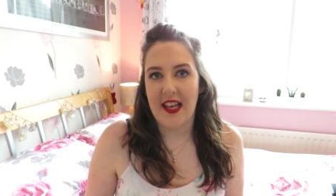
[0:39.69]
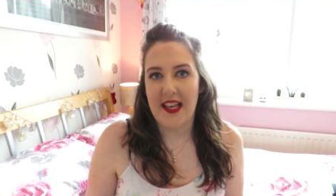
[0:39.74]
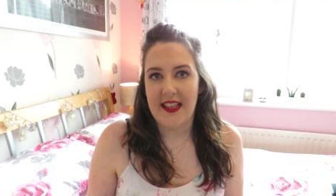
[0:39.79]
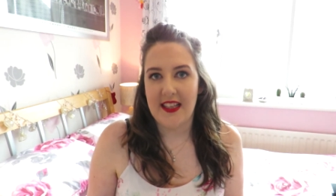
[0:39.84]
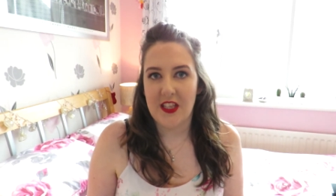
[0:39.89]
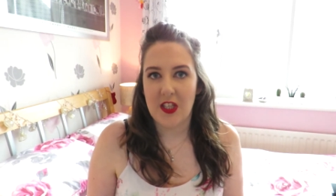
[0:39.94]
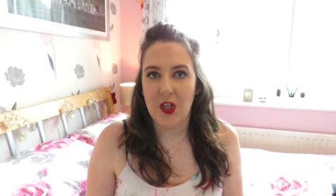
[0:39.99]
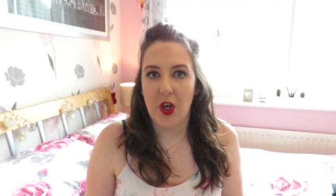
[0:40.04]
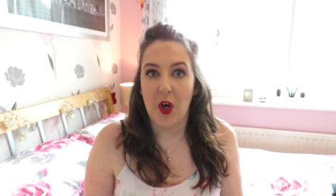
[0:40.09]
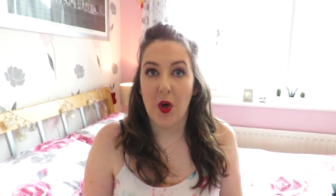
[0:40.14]

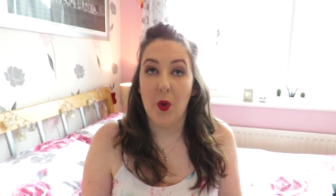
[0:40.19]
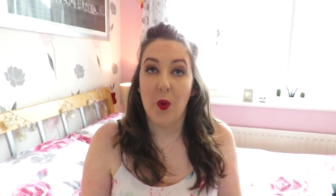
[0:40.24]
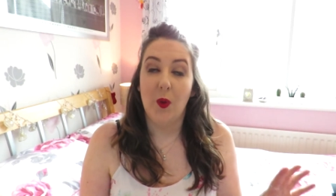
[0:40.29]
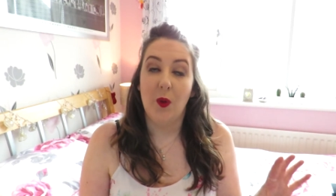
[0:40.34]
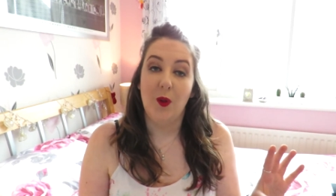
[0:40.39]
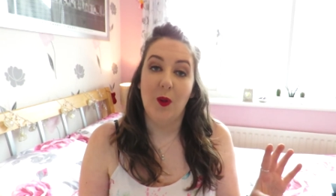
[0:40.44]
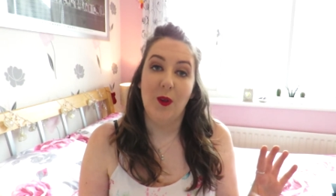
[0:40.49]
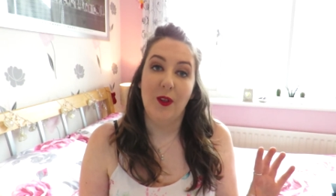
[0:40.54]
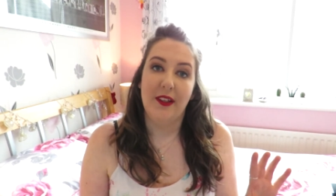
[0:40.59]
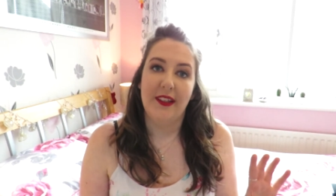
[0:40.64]
it's got
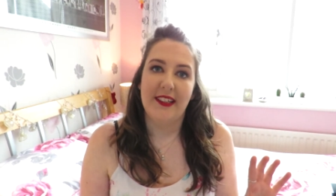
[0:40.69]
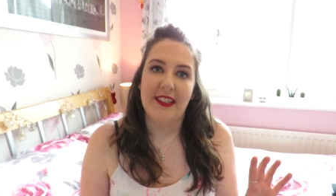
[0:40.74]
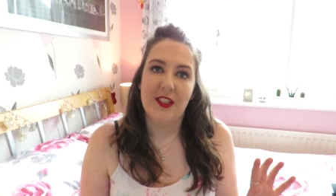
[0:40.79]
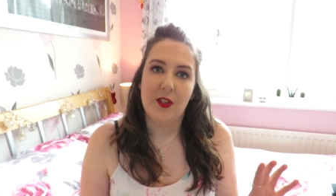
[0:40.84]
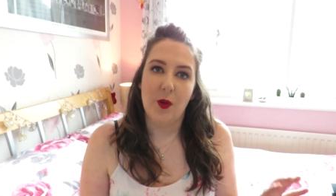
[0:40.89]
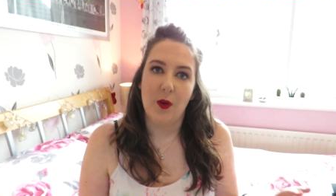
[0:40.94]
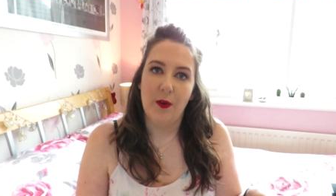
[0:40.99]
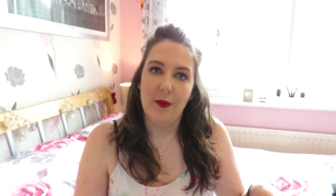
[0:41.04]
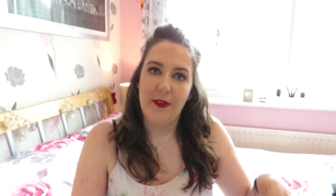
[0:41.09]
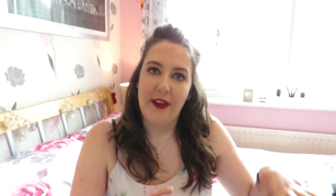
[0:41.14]
all
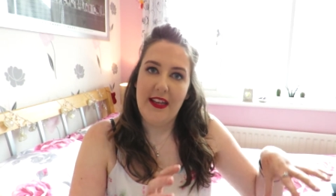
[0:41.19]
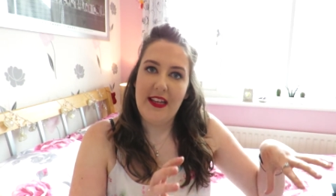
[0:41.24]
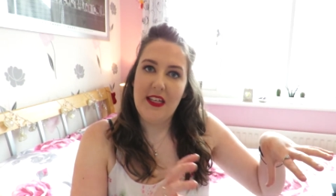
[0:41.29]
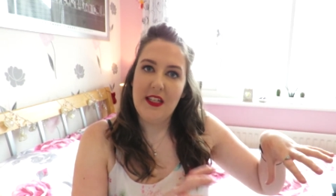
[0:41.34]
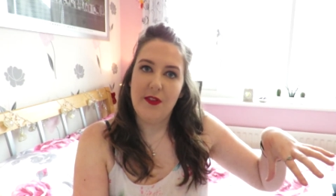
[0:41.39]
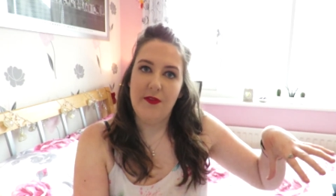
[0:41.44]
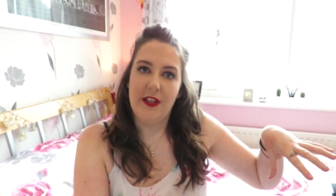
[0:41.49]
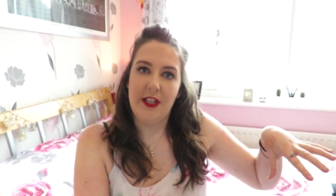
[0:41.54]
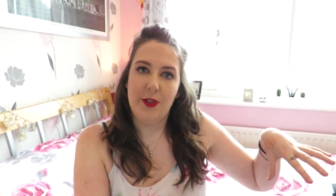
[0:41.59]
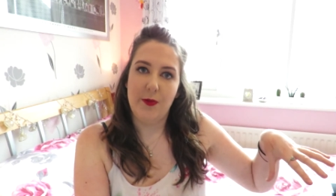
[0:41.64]
sort of
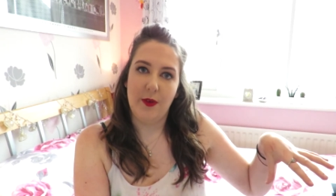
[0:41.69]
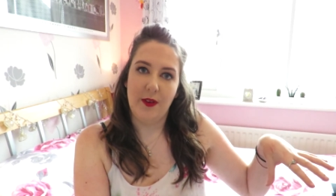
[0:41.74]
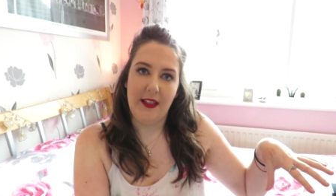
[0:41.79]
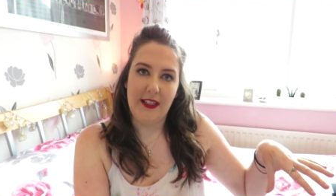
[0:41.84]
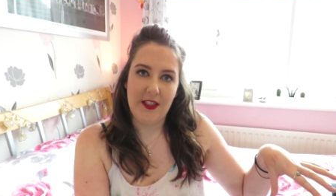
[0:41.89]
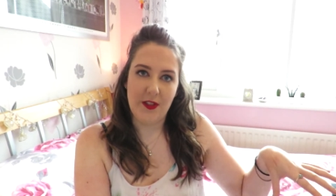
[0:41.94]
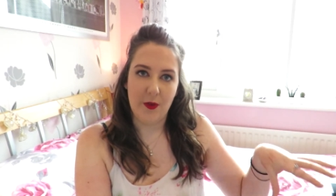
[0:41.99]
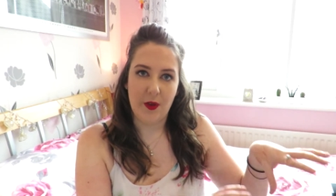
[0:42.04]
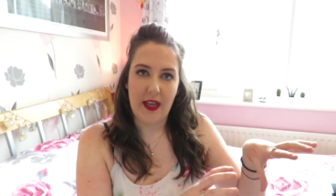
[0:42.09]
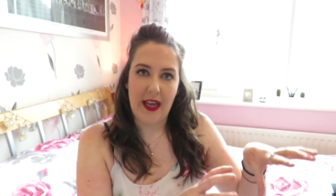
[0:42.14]
individual
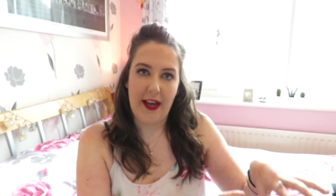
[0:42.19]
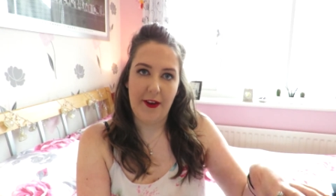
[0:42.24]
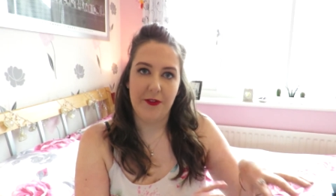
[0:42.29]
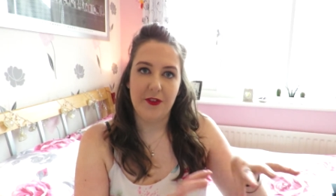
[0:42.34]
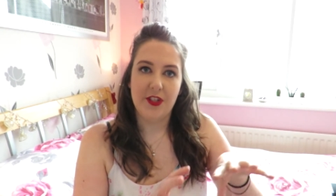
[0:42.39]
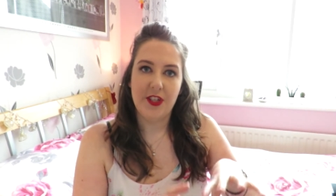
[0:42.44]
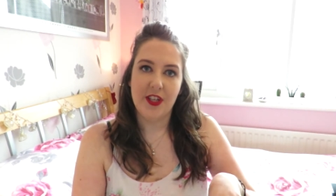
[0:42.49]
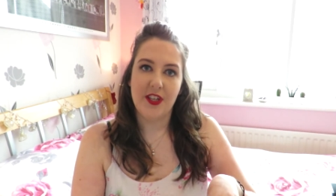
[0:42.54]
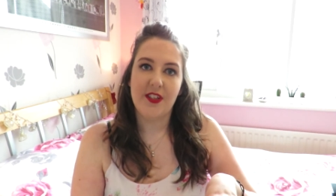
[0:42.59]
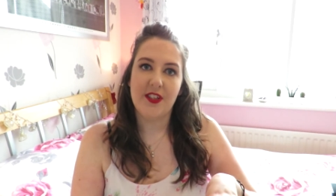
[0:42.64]
little
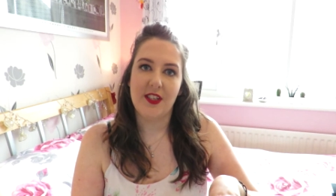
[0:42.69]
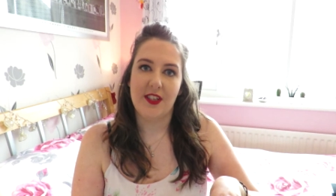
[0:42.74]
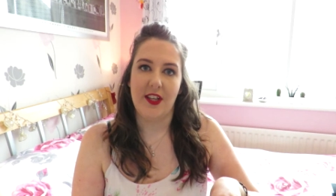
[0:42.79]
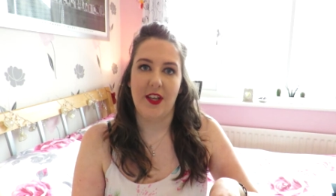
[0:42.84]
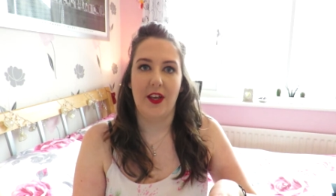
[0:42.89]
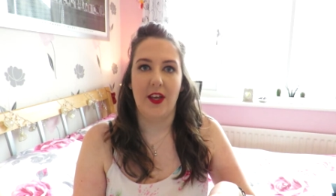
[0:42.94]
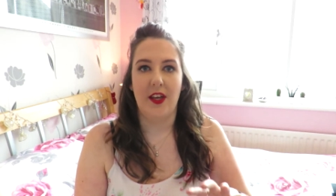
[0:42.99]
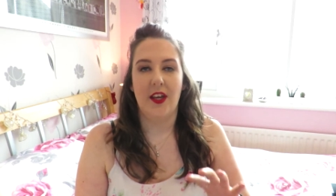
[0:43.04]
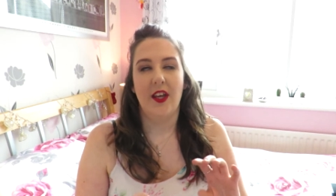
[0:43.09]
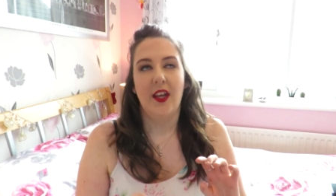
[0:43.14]
counters
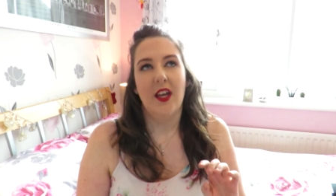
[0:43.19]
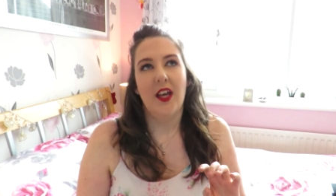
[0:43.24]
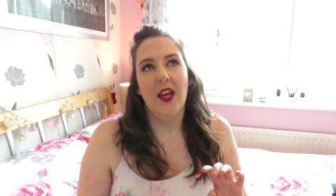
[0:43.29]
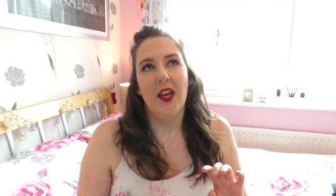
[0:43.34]
that